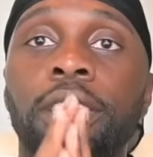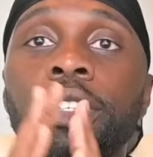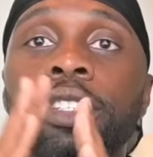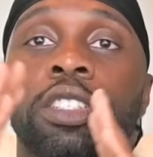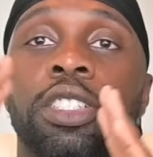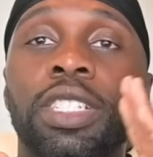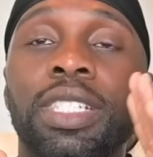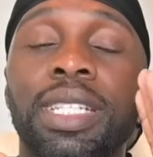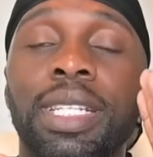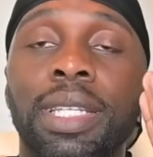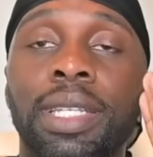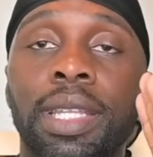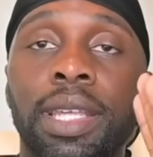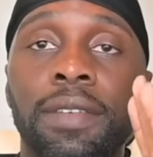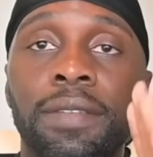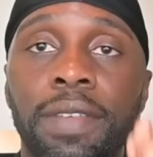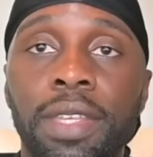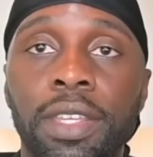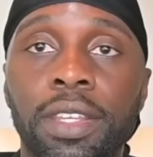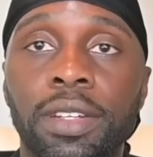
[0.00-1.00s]
You're just
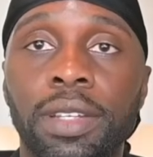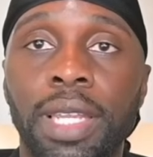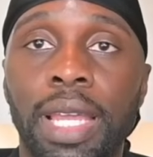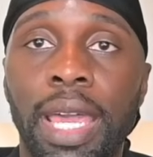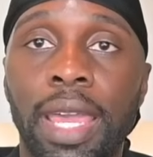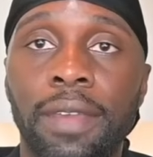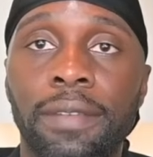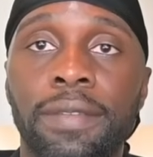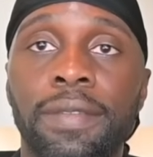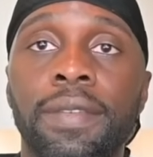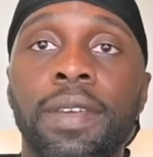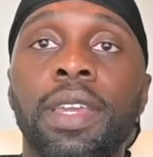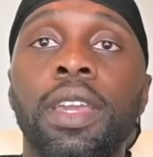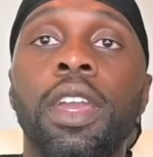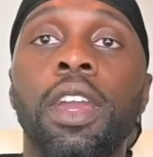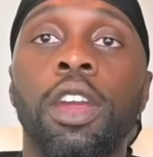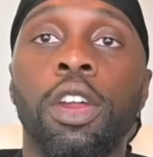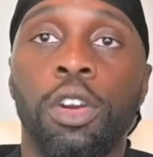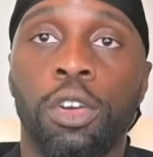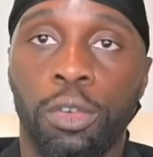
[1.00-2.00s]
living your life,
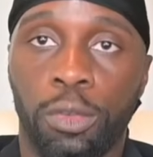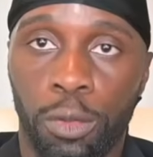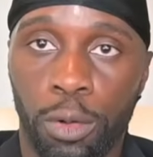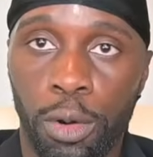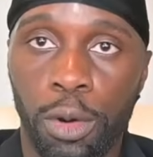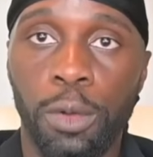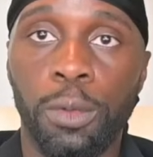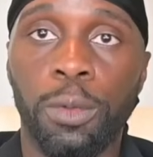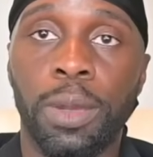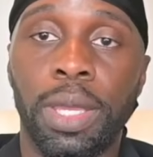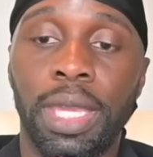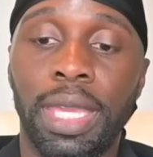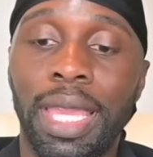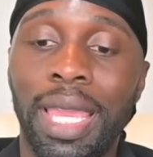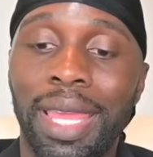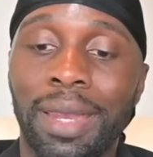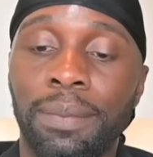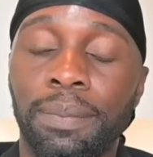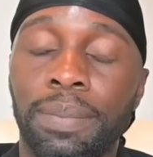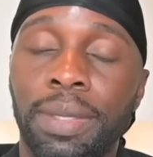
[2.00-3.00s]
growing
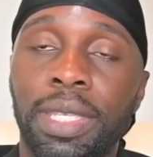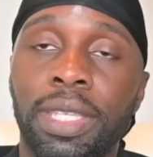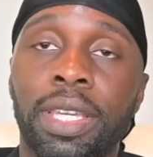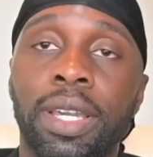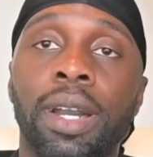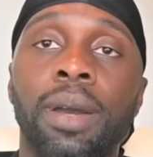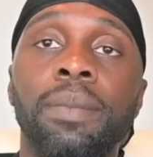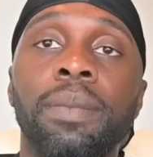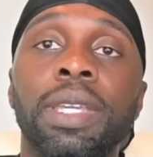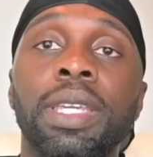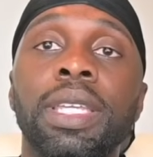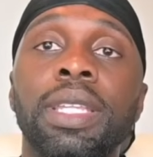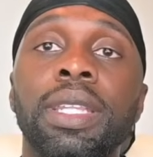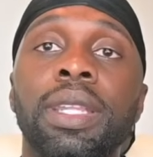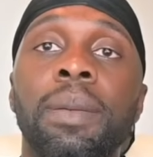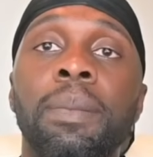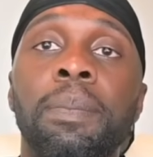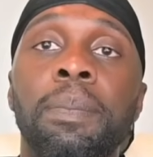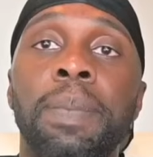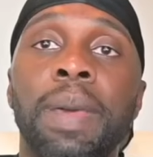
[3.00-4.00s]
and becoming
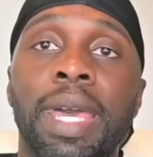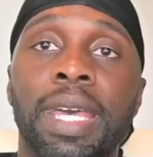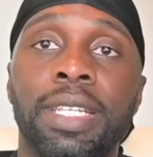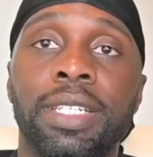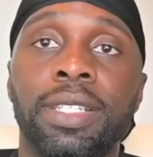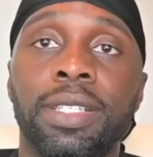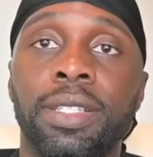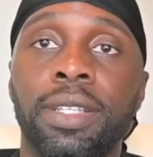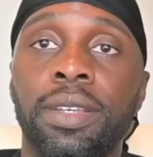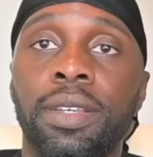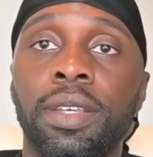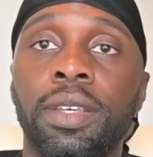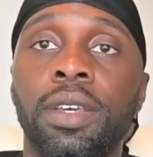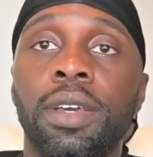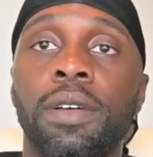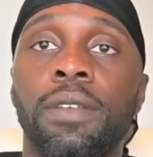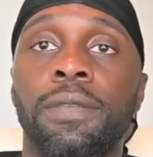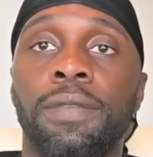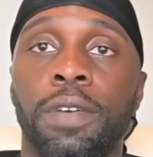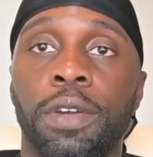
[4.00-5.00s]
the best
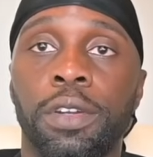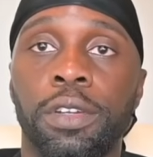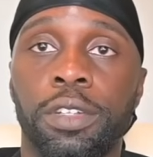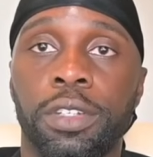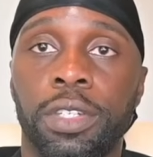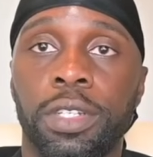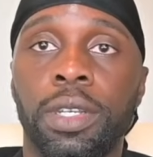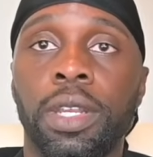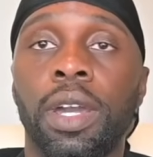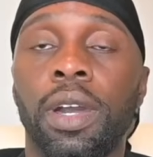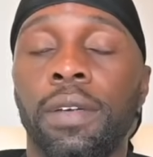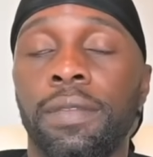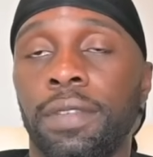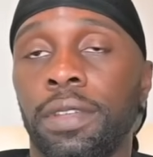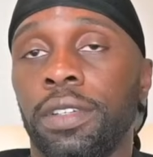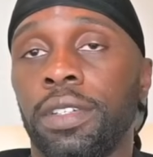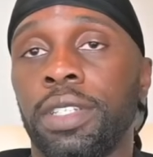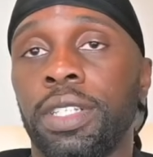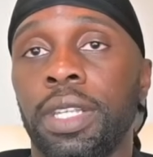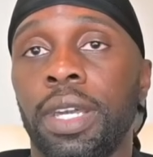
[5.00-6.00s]
version of
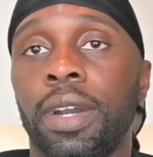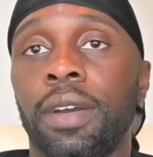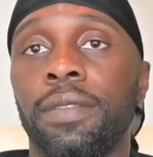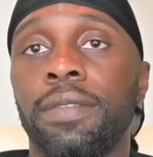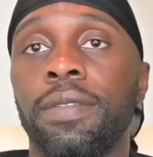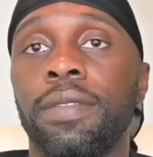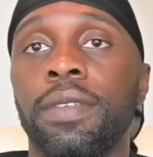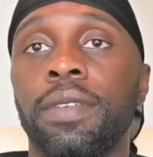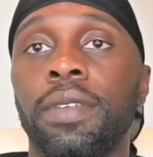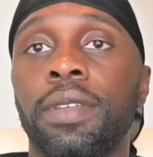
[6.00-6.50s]
yourself.